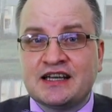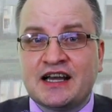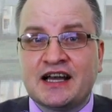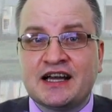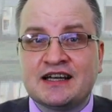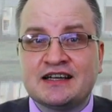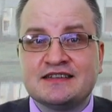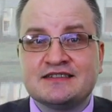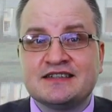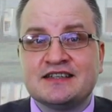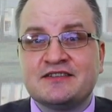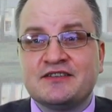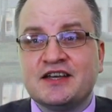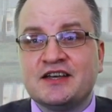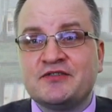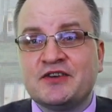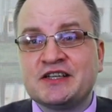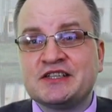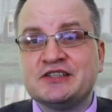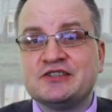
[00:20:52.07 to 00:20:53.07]
are
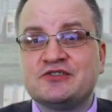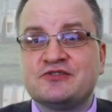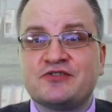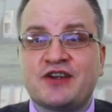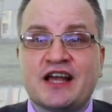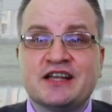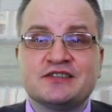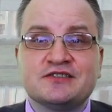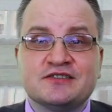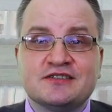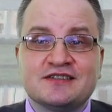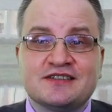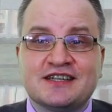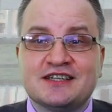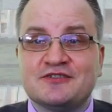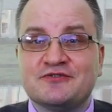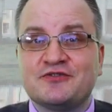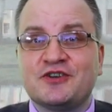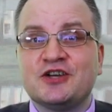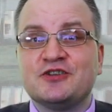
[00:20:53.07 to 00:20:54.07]
effectively
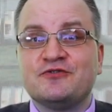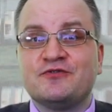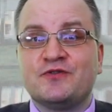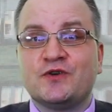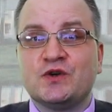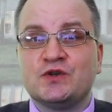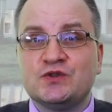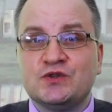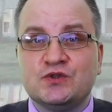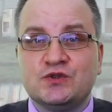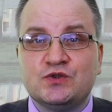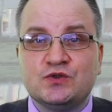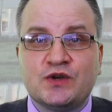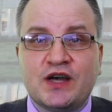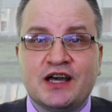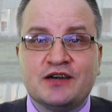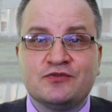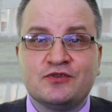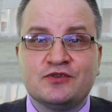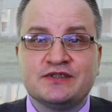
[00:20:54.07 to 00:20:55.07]
kind of converted to
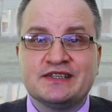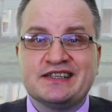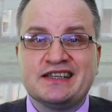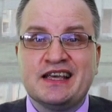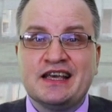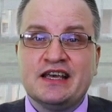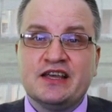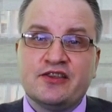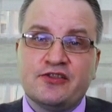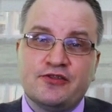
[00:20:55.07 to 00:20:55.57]
have only